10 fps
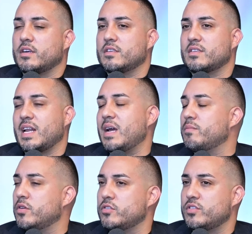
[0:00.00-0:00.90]
slam
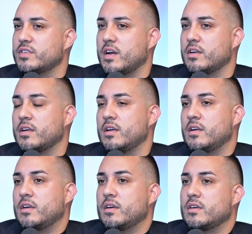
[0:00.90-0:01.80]
poetry has kind
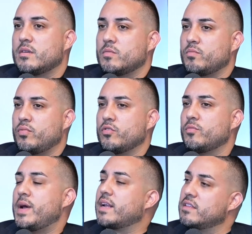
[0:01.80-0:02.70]
of
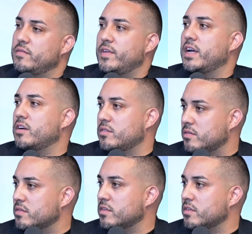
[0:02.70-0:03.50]
pulled back the veil,